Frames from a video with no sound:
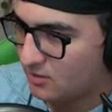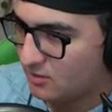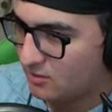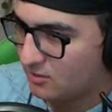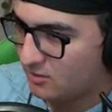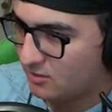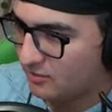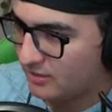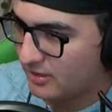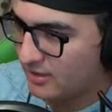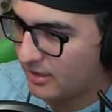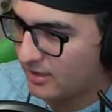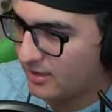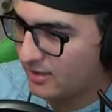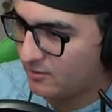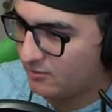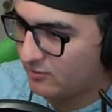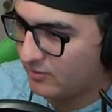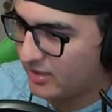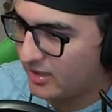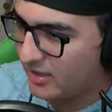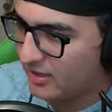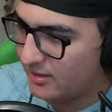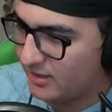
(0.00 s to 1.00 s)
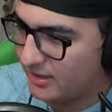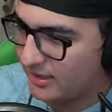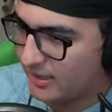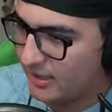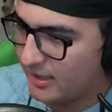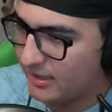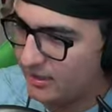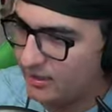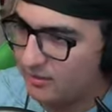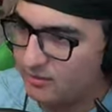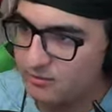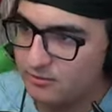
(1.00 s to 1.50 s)
Hold on, wait, I
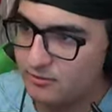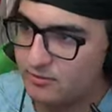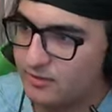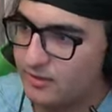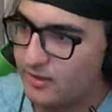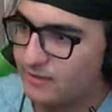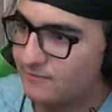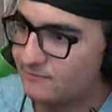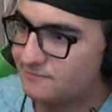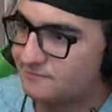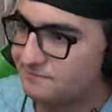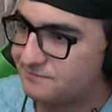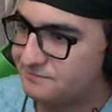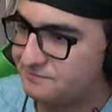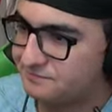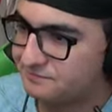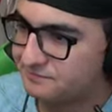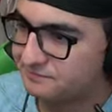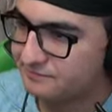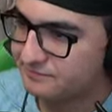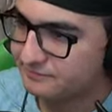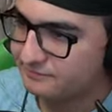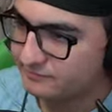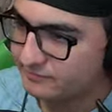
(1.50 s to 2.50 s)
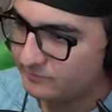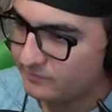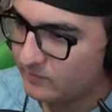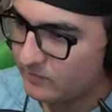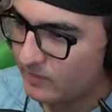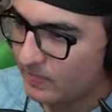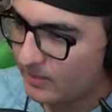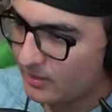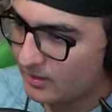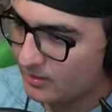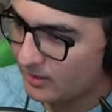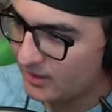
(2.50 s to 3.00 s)
got it. Okay.
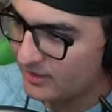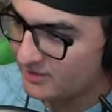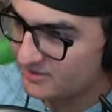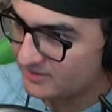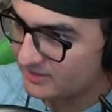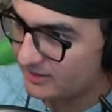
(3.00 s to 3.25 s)
Let's